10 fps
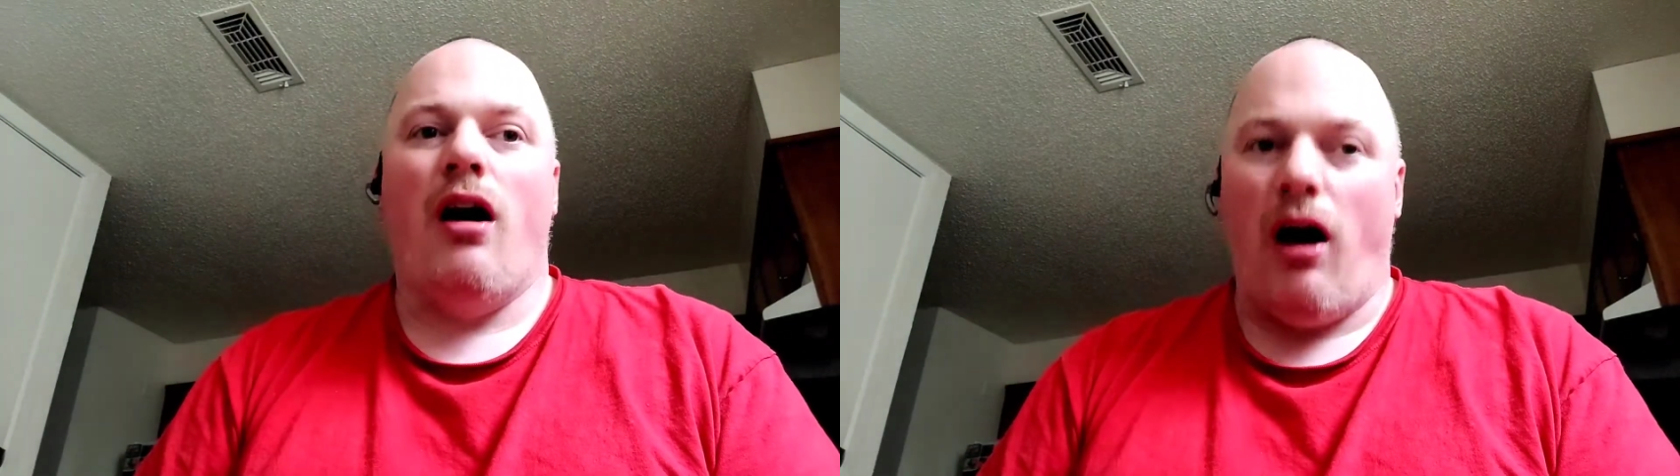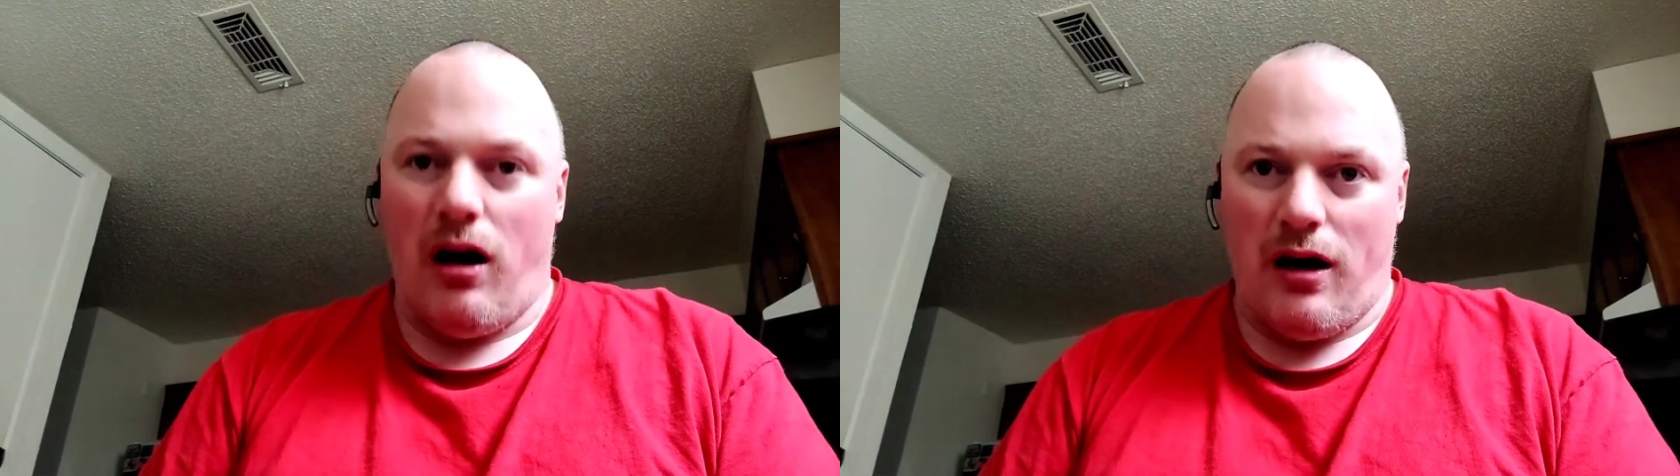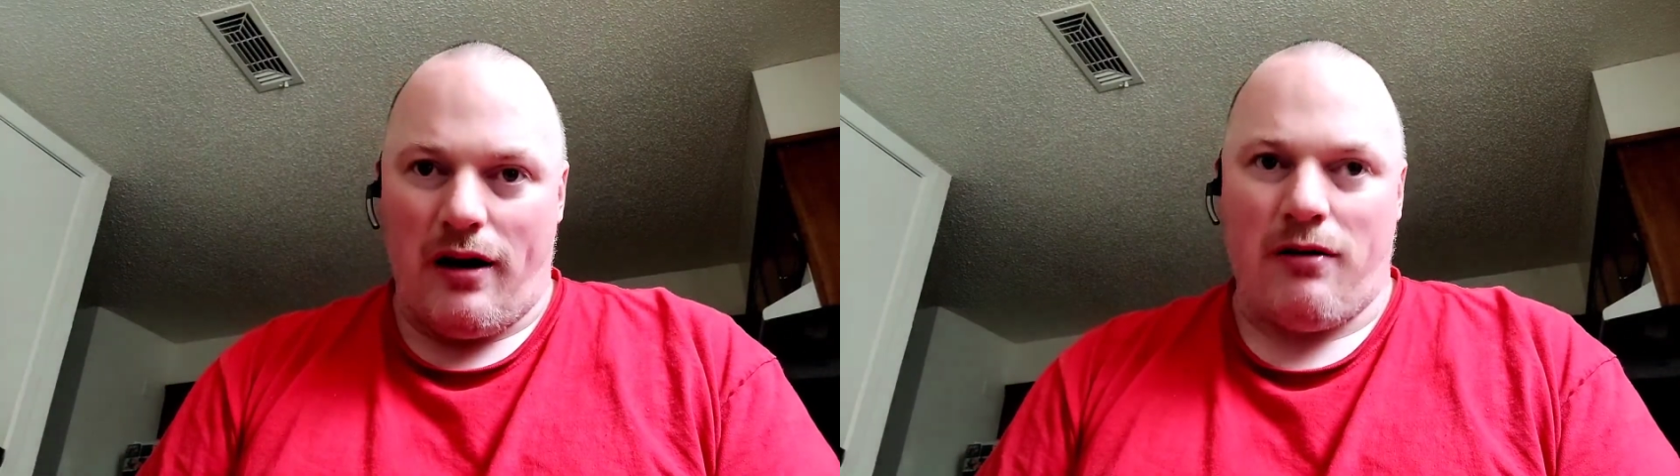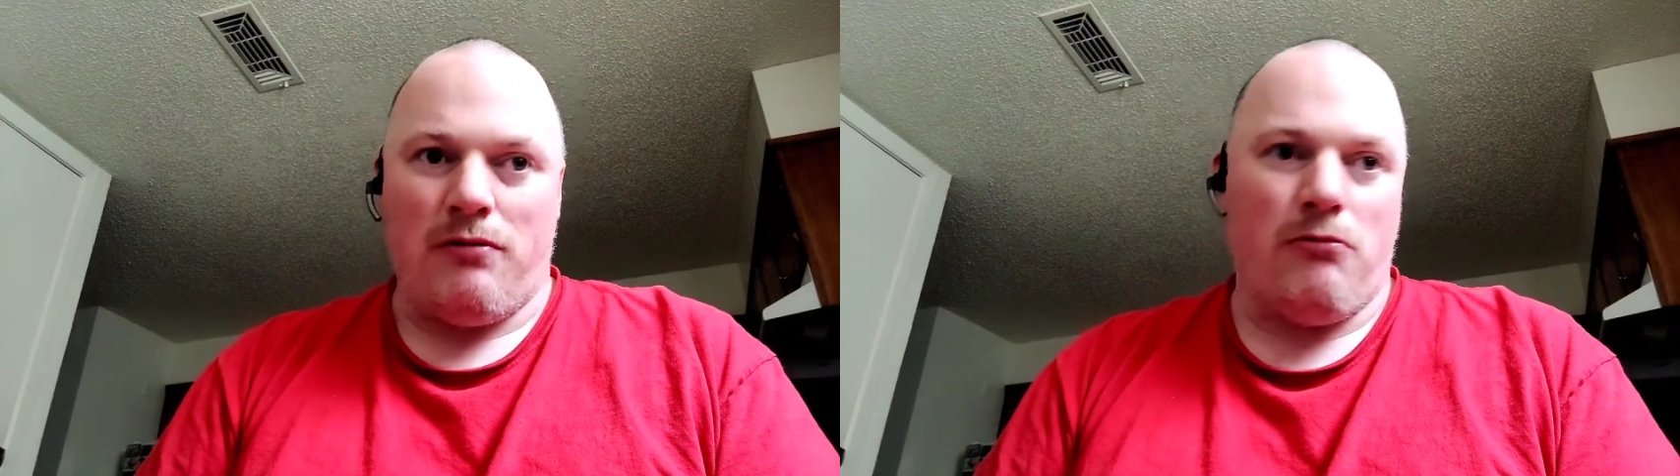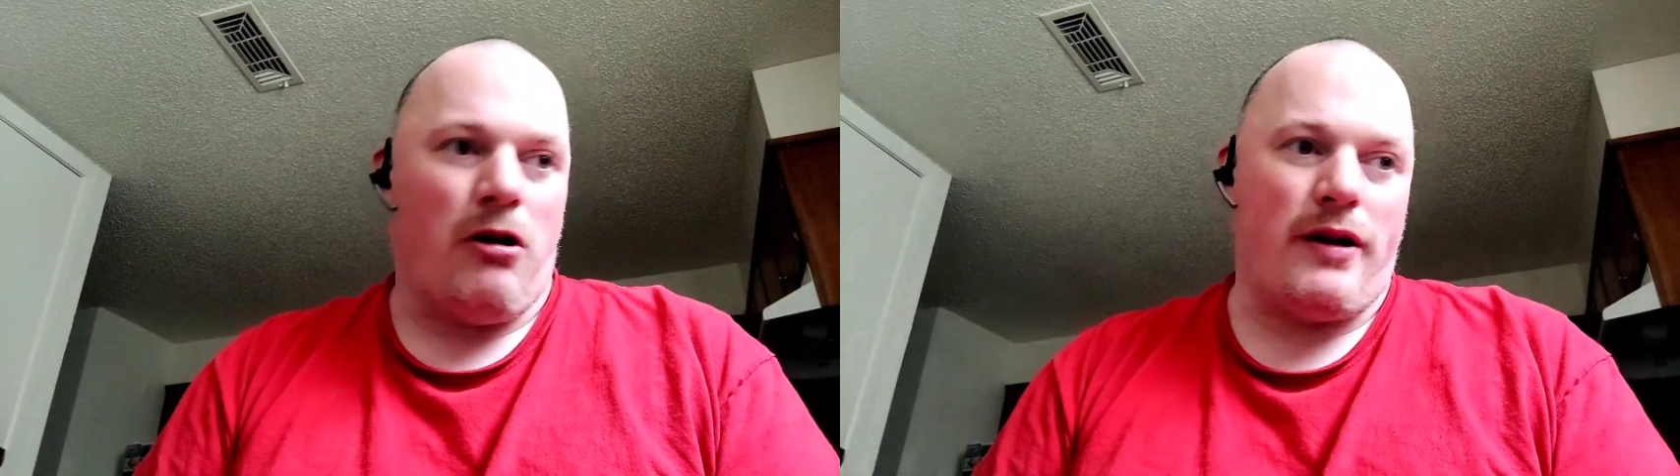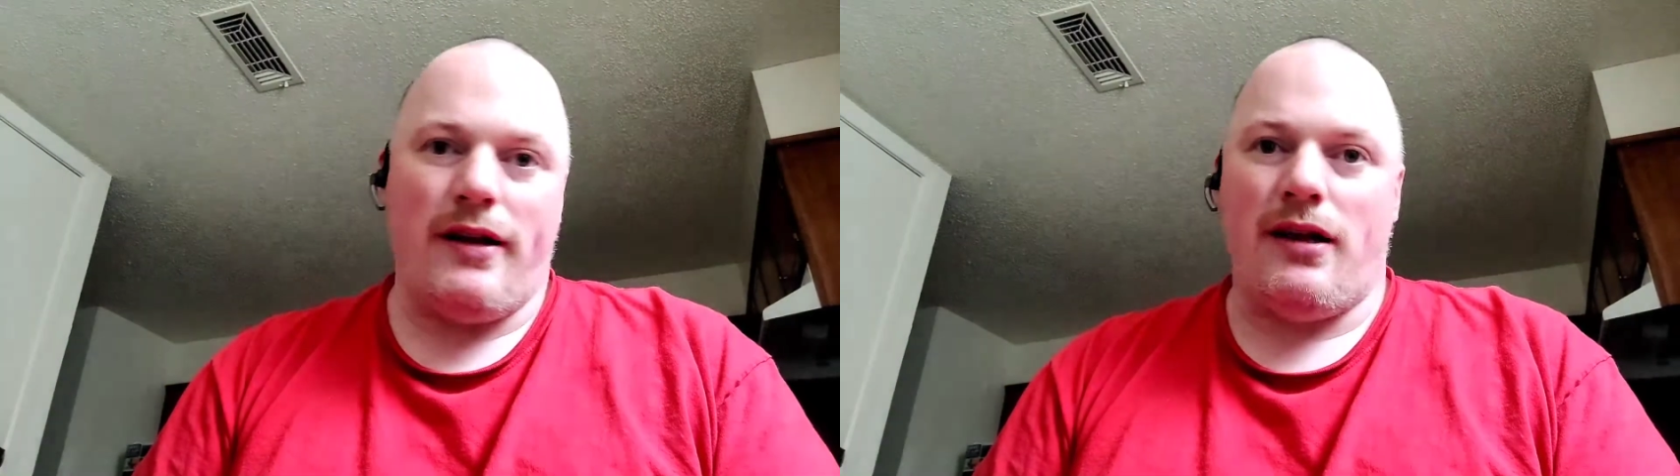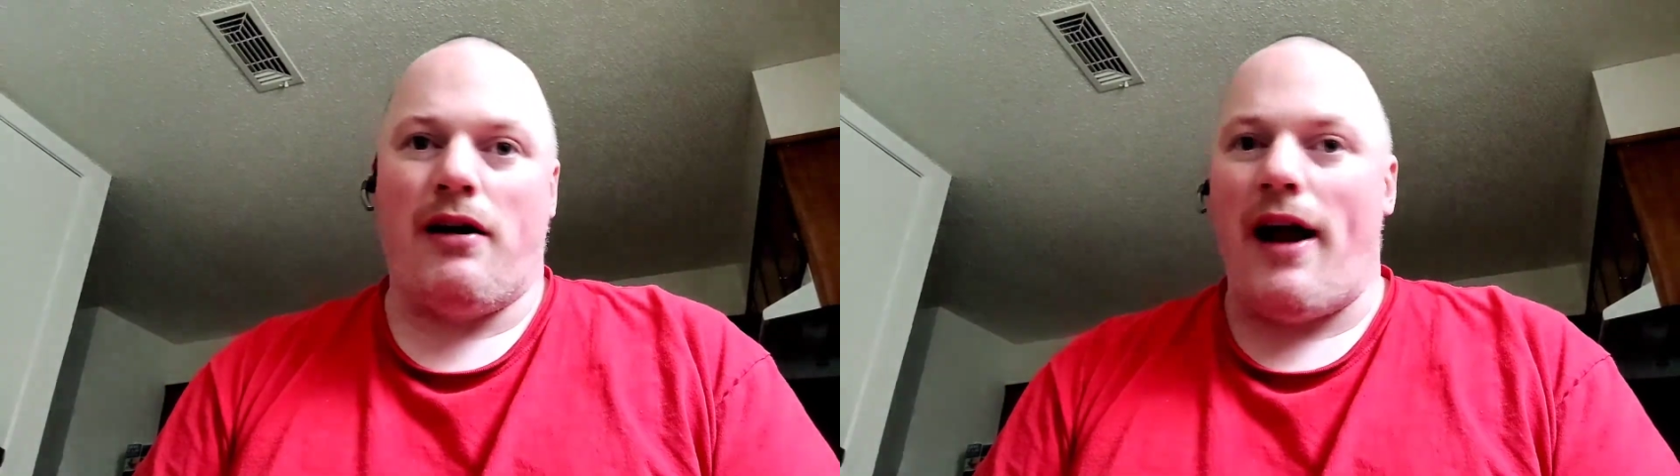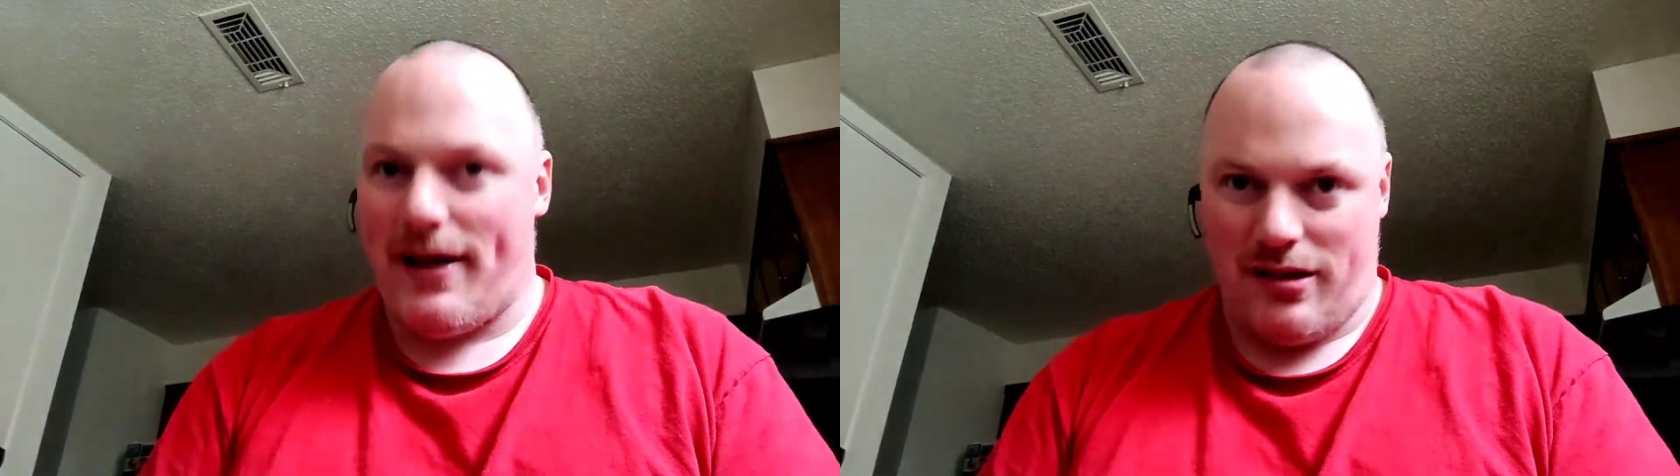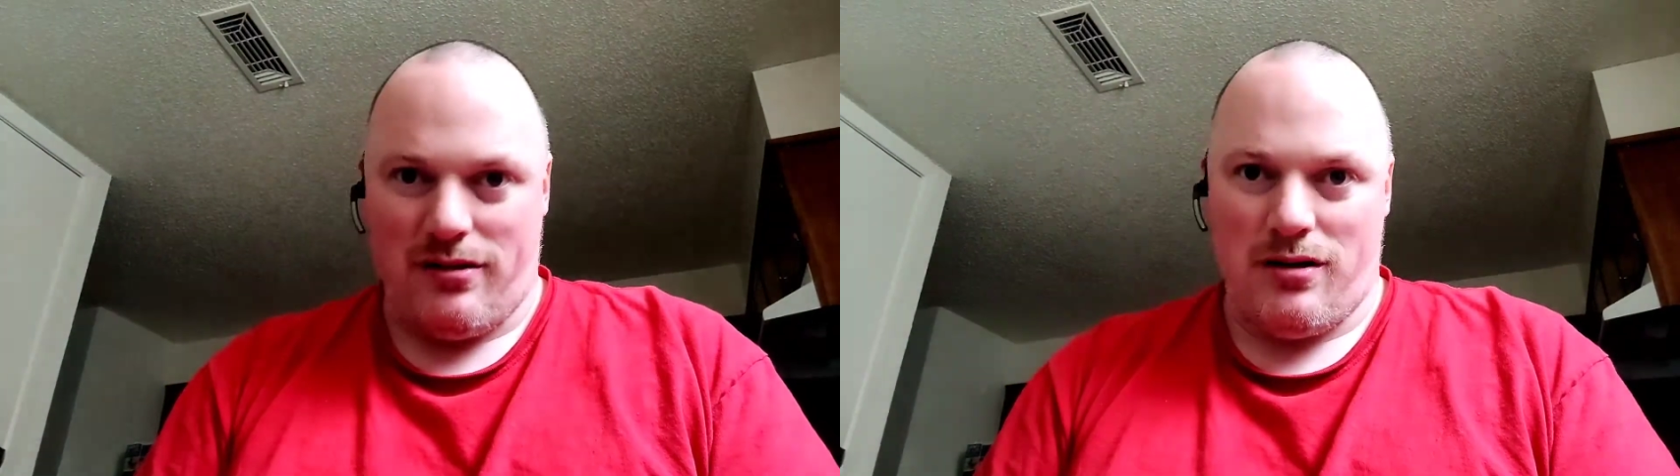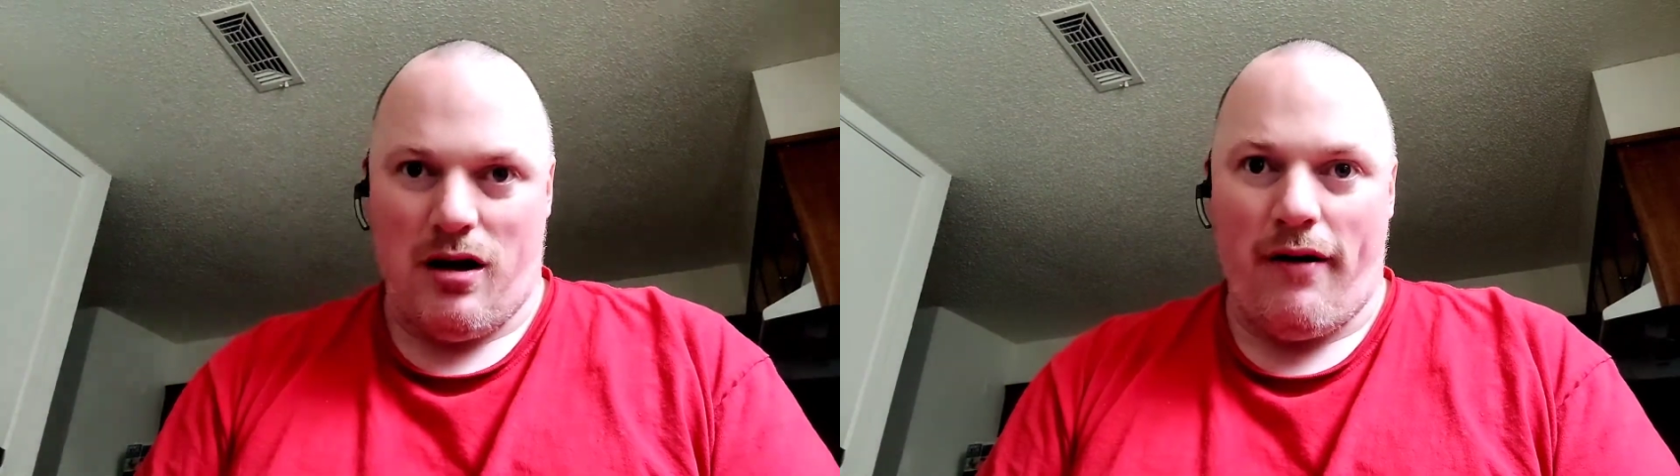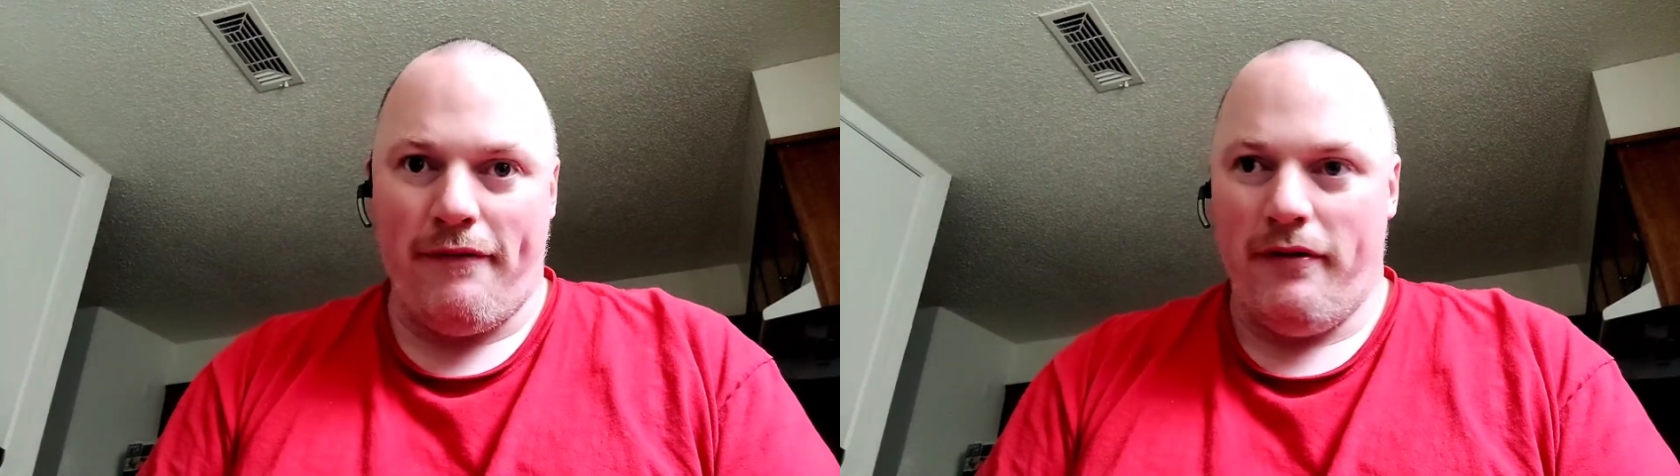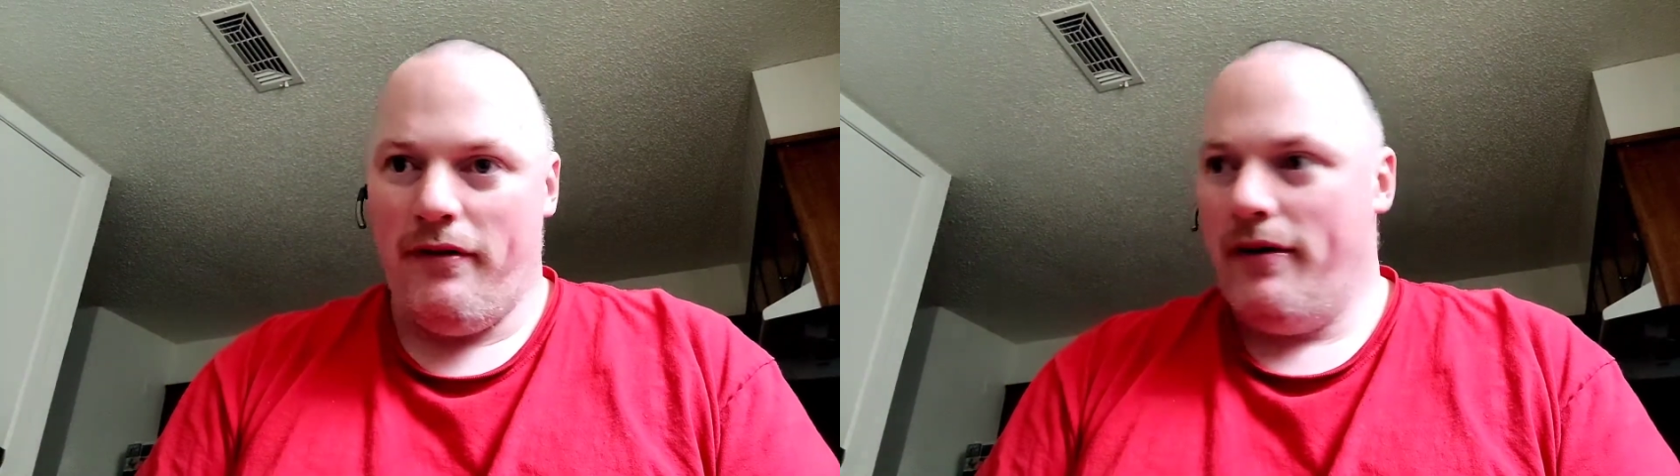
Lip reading: are working their asses off.